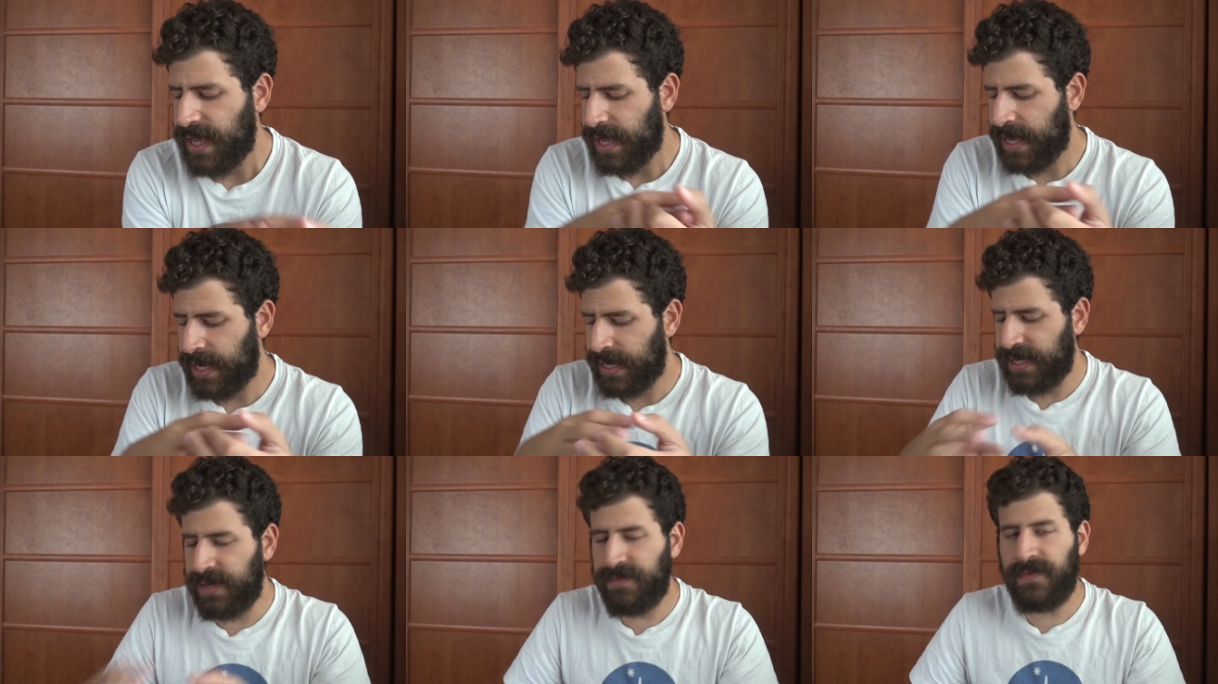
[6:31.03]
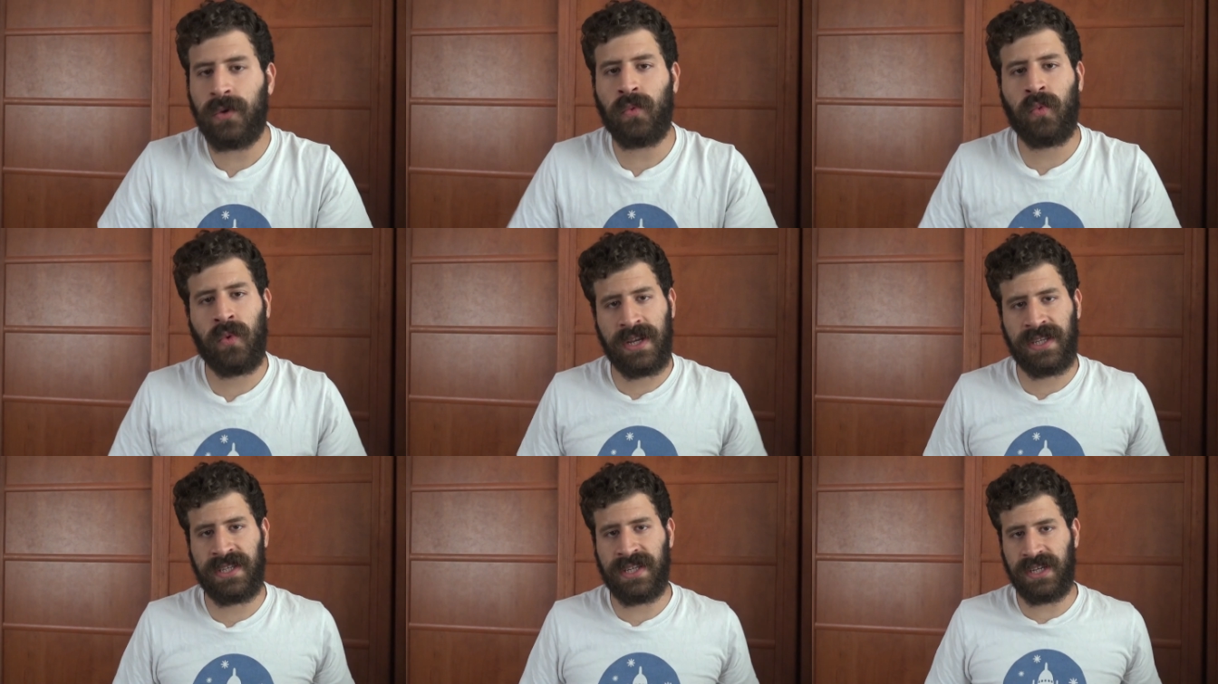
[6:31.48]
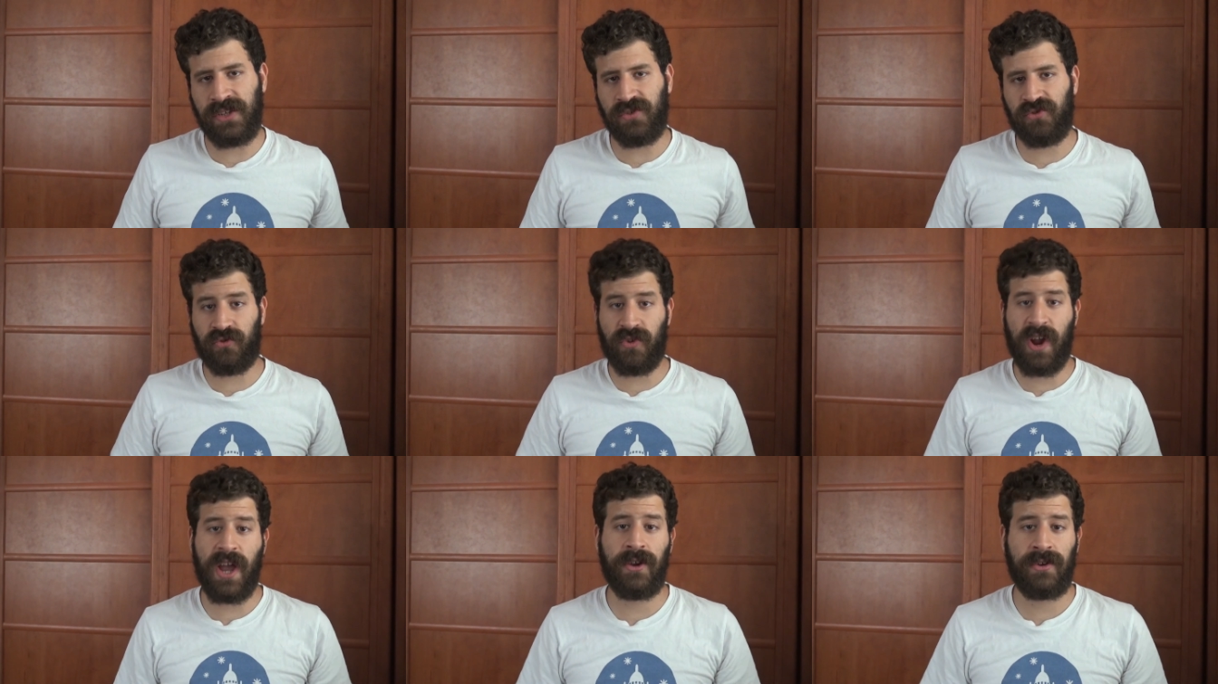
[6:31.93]
Uh, even when they
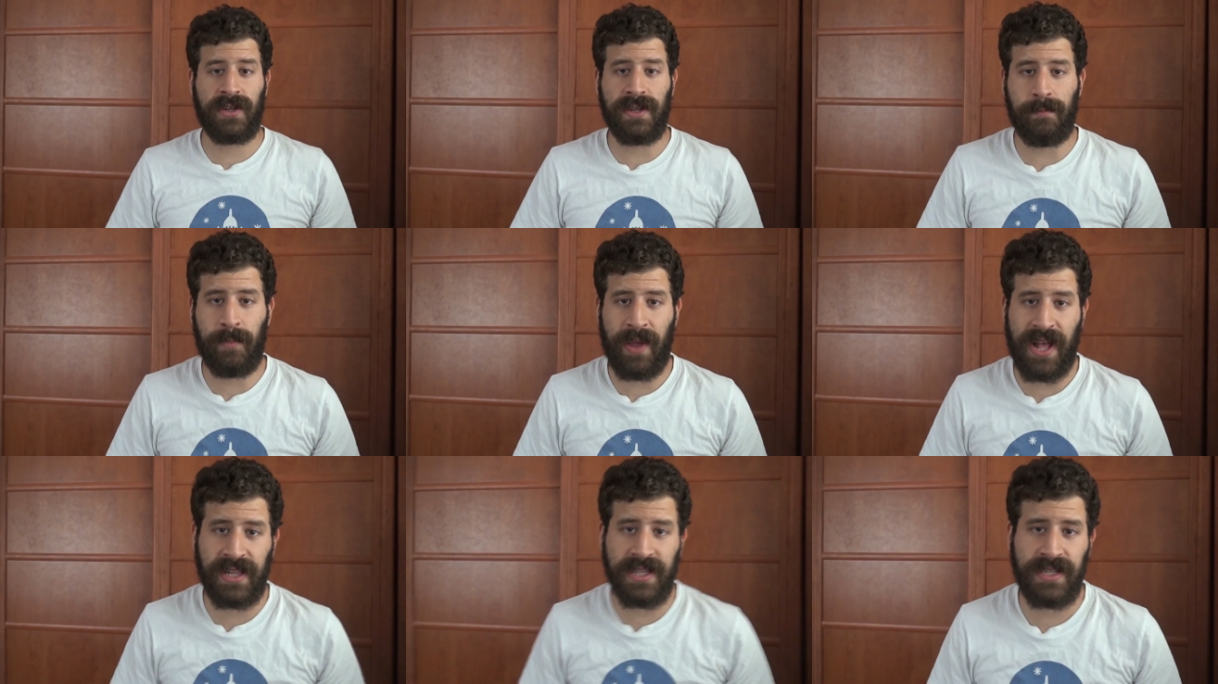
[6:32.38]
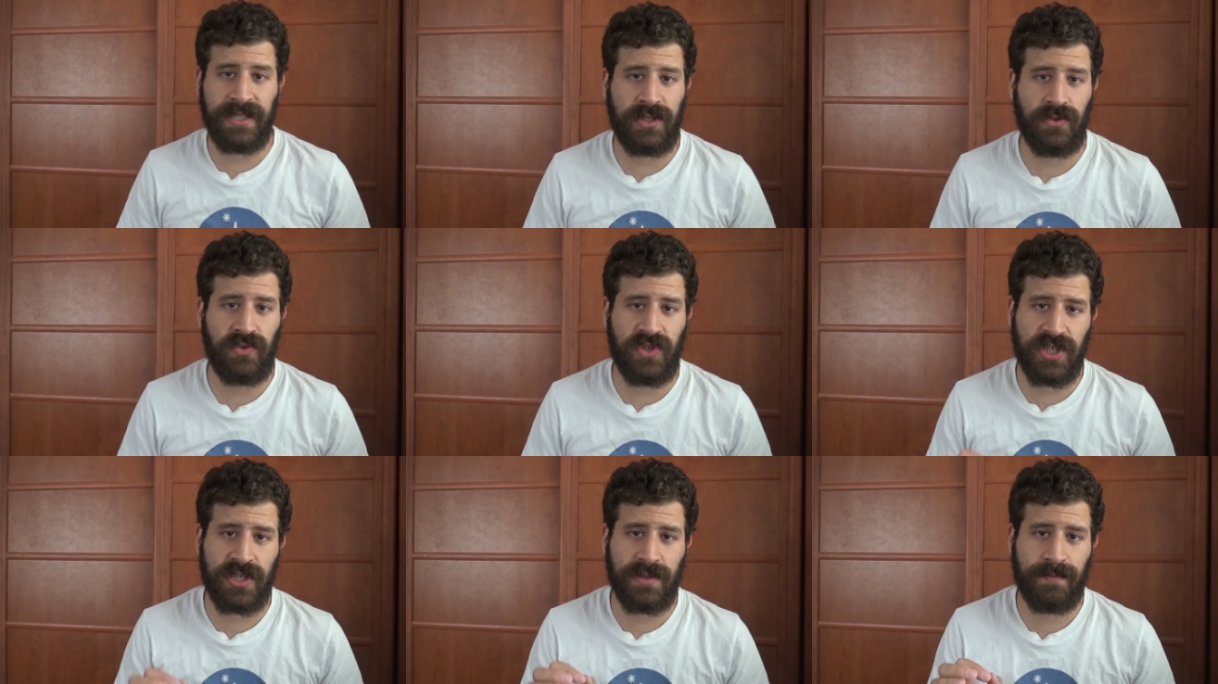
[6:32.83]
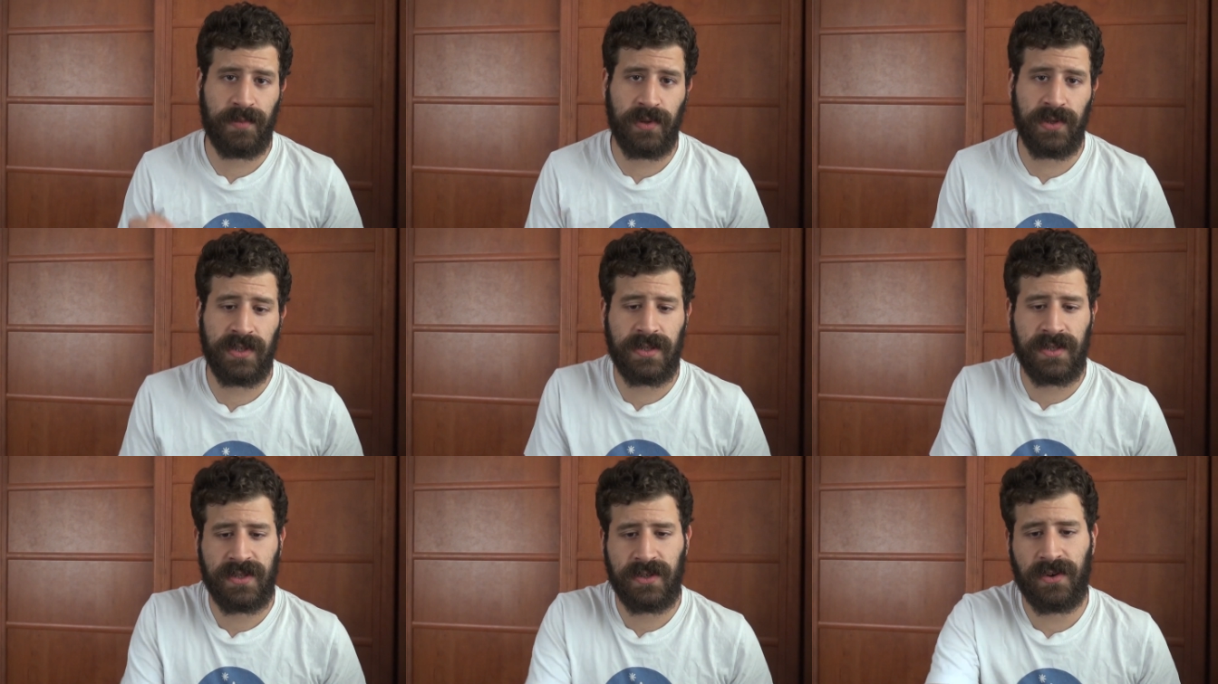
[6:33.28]
dry on the palette, you just
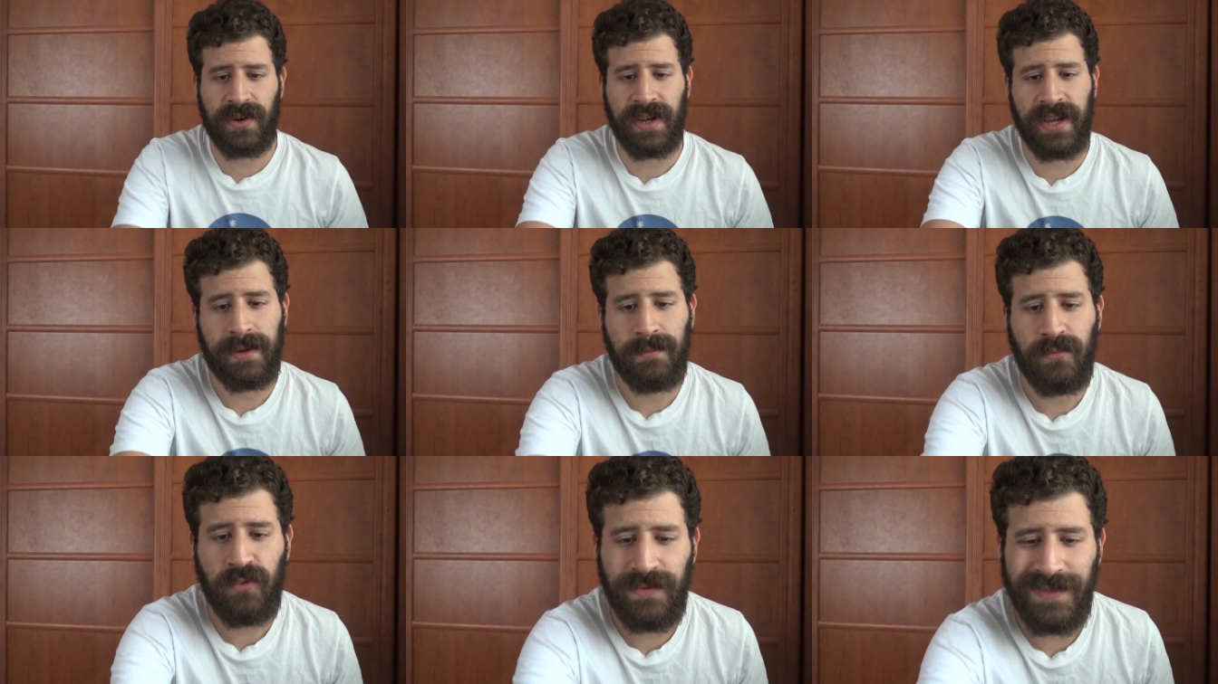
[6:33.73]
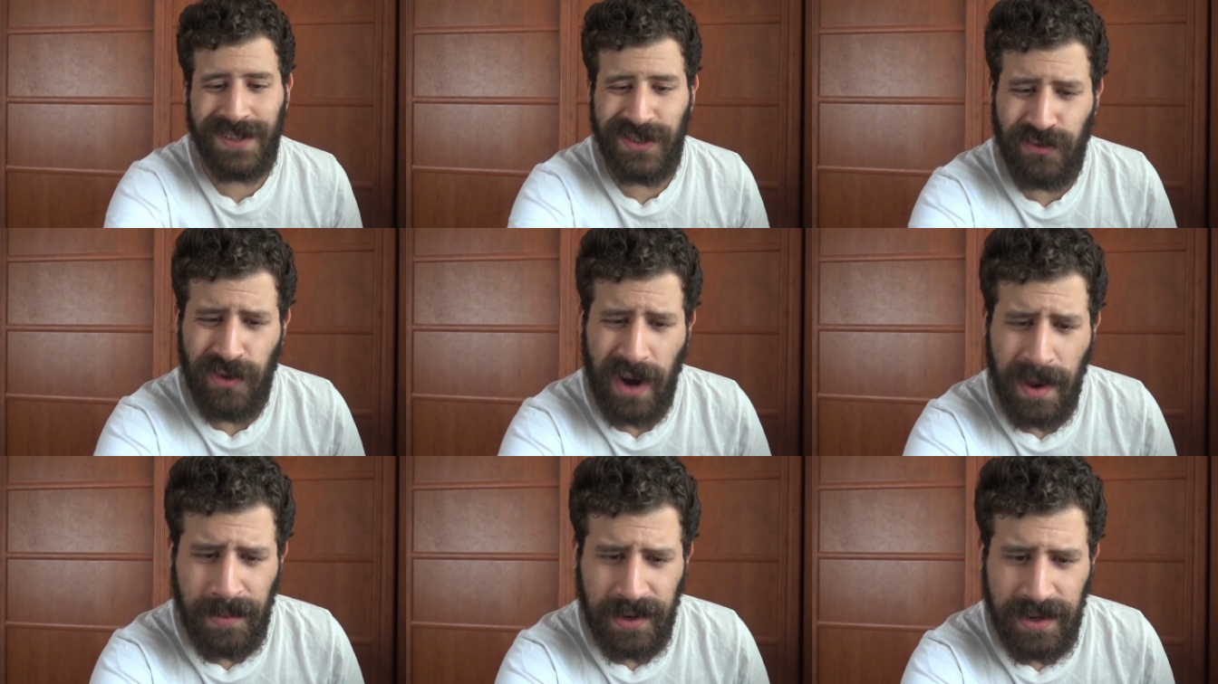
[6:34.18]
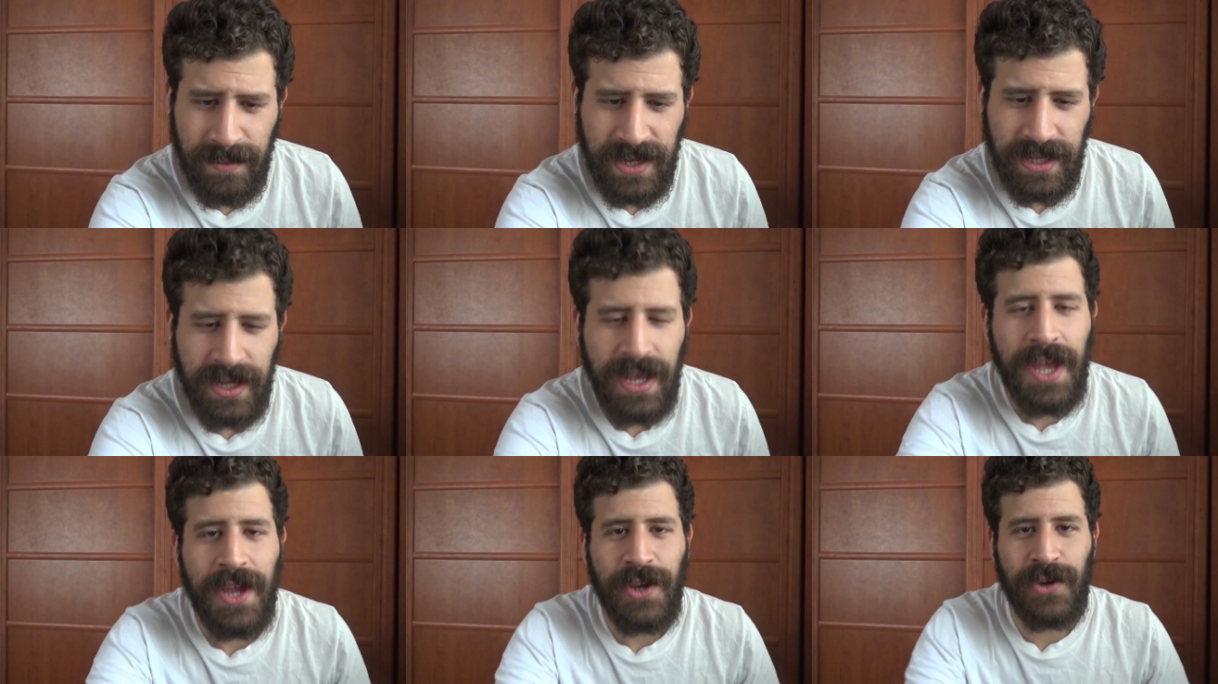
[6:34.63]
put, sorry, I moved the tripod a
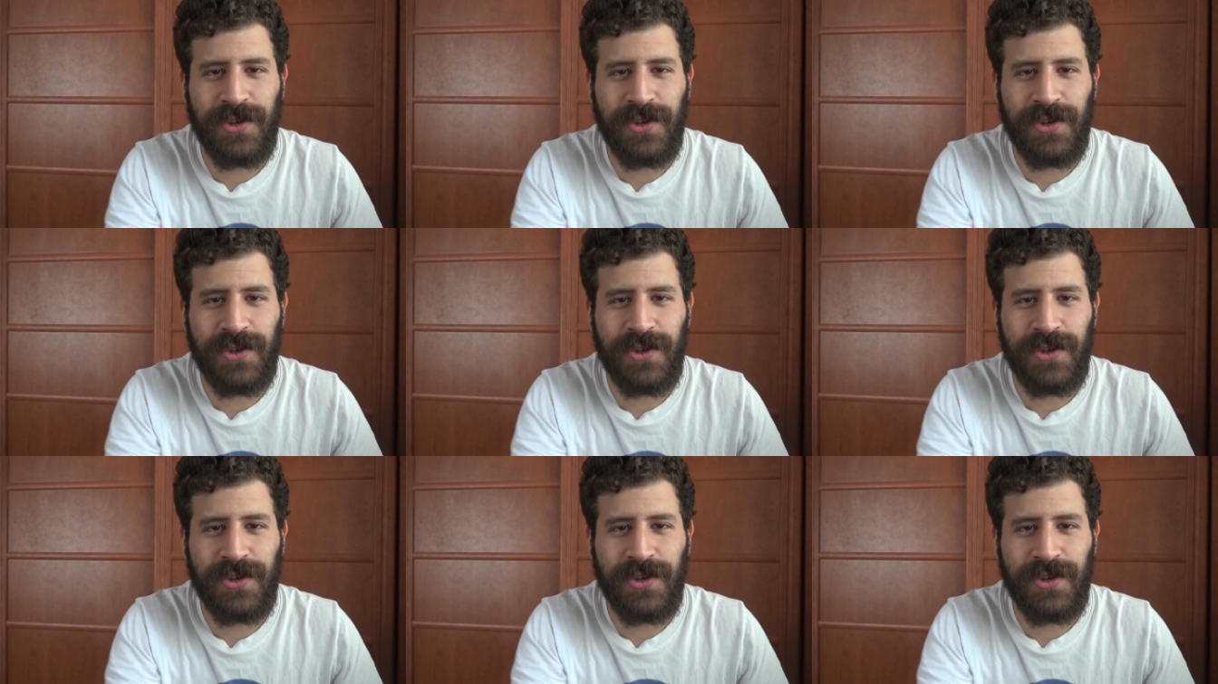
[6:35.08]
bit.